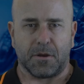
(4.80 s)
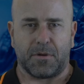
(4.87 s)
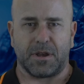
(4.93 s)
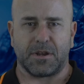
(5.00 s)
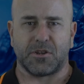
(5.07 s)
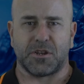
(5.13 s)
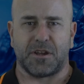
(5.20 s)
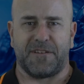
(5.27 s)

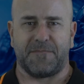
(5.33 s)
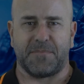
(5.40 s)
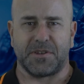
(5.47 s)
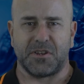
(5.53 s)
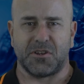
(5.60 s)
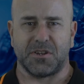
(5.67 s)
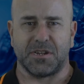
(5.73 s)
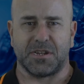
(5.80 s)
Crankshaft
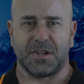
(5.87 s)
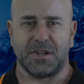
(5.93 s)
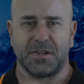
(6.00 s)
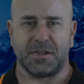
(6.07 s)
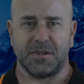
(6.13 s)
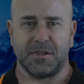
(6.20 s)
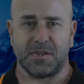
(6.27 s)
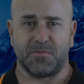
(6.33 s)
position
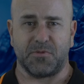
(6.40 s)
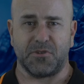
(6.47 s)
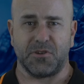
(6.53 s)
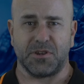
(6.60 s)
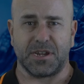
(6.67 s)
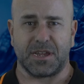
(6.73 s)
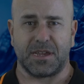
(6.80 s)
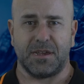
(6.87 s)
sensors
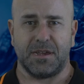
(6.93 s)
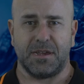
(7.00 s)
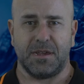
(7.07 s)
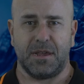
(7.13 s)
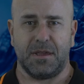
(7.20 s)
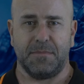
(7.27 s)
produce a key